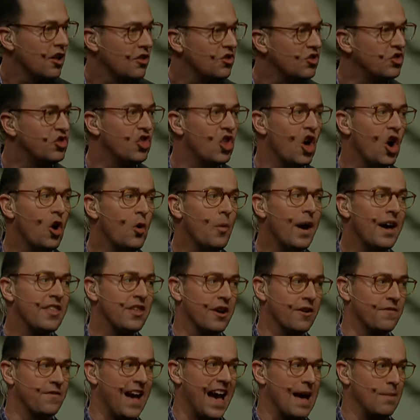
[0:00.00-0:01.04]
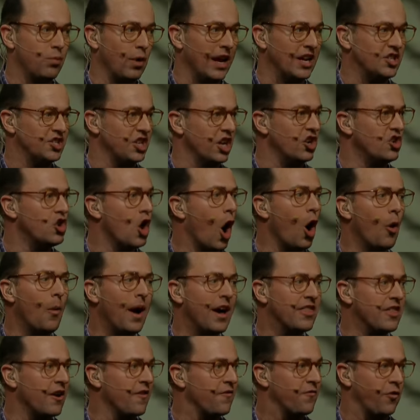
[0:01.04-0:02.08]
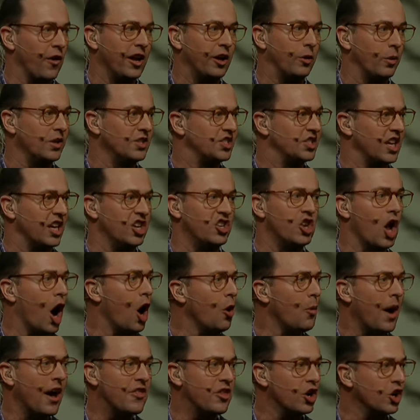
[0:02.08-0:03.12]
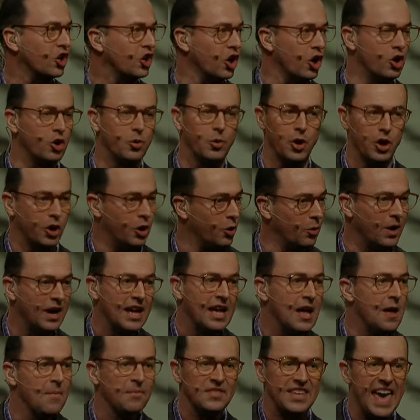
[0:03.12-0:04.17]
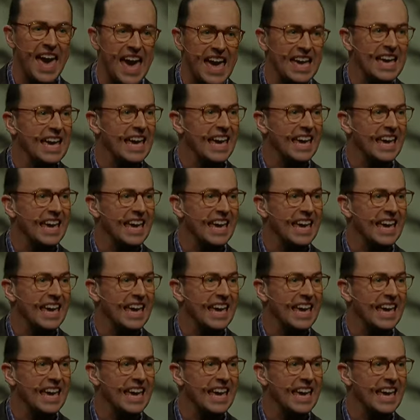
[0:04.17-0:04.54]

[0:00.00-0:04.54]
No other vibration, no other frequency, no other guru, okay?